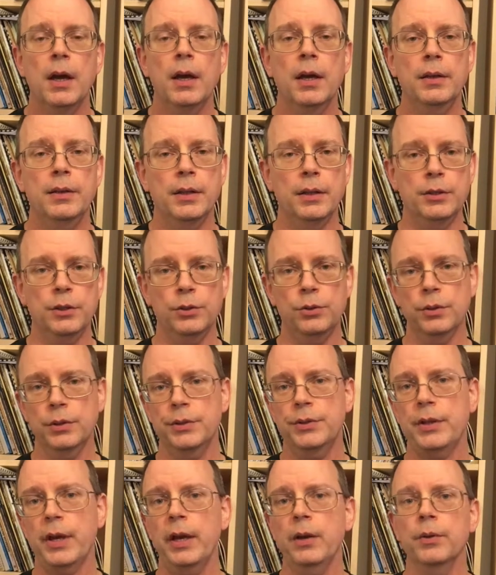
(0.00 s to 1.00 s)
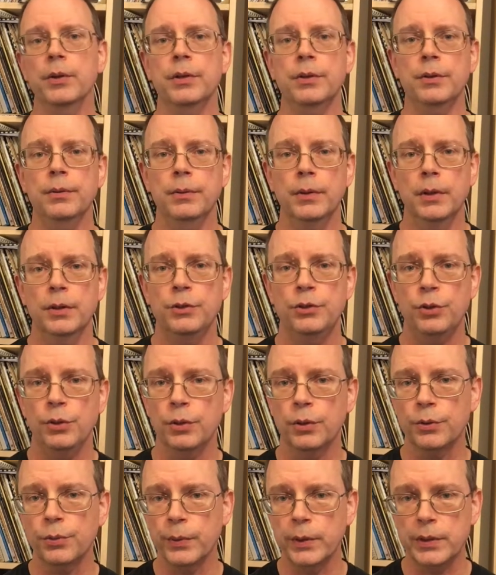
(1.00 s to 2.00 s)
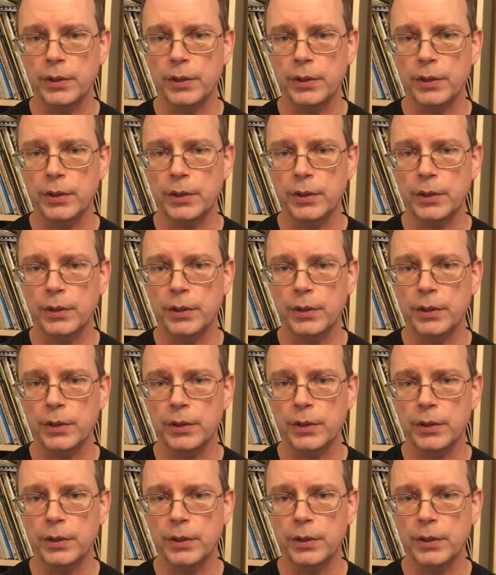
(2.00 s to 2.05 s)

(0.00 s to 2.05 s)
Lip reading: and then you do a siren 2 or 3